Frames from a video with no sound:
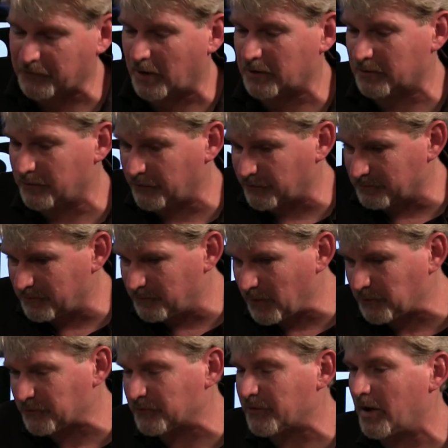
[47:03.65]
talking to some
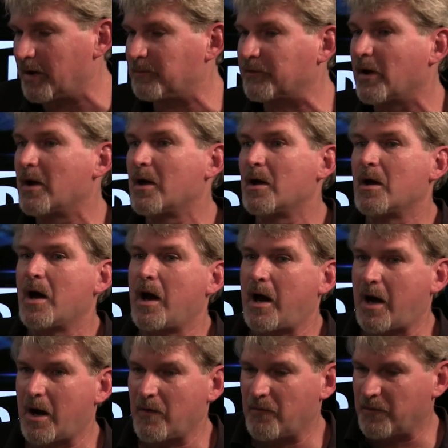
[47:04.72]
investor types,
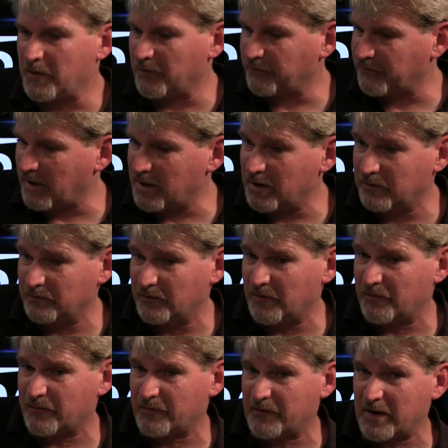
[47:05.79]
and they're saying
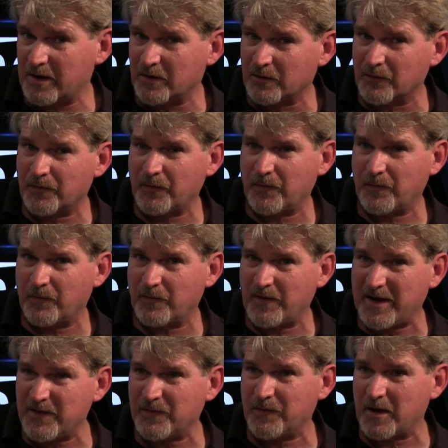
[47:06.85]
that they're
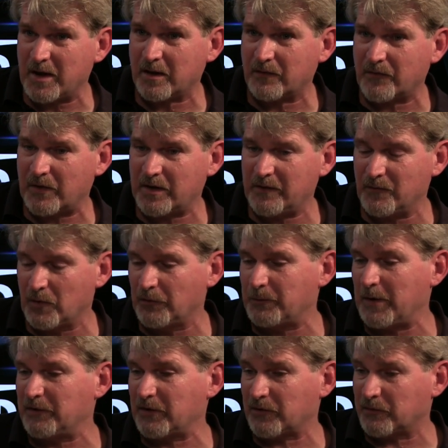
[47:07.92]
they think that even though
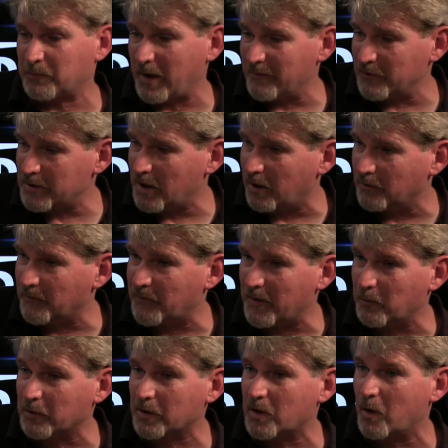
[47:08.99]
SpaceX is privately held, if they
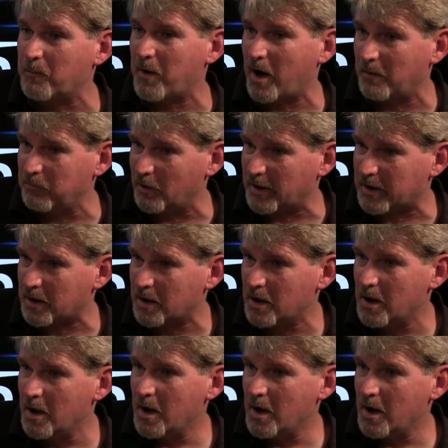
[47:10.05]
were to go public